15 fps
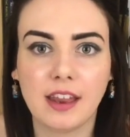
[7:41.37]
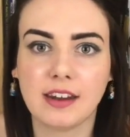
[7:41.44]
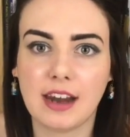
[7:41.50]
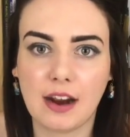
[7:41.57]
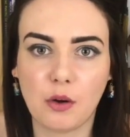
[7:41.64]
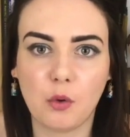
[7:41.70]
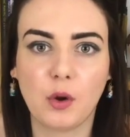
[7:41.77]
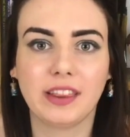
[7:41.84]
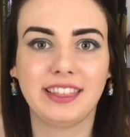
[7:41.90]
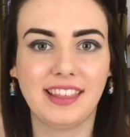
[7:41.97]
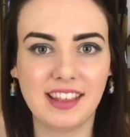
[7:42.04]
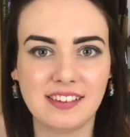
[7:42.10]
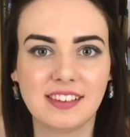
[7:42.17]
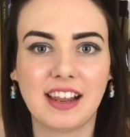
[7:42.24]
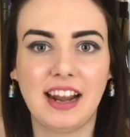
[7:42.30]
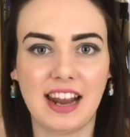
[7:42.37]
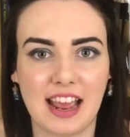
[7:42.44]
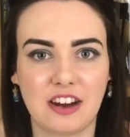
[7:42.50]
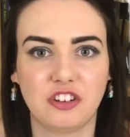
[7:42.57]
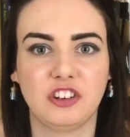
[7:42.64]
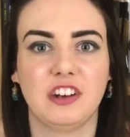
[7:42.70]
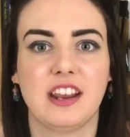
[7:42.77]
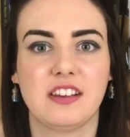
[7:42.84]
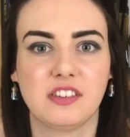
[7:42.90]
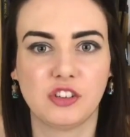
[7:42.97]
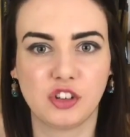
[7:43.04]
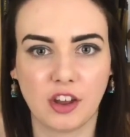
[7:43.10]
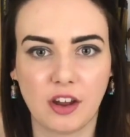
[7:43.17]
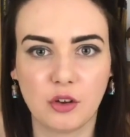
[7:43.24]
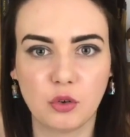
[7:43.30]
Now this collection is
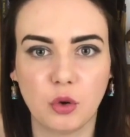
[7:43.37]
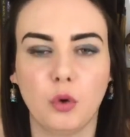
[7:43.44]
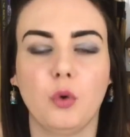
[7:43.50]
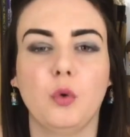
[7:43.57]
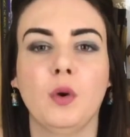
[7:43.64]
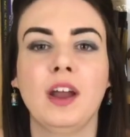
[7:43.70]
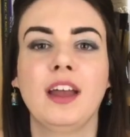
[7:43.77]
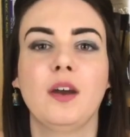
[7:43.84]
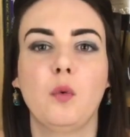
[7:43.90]
so cool.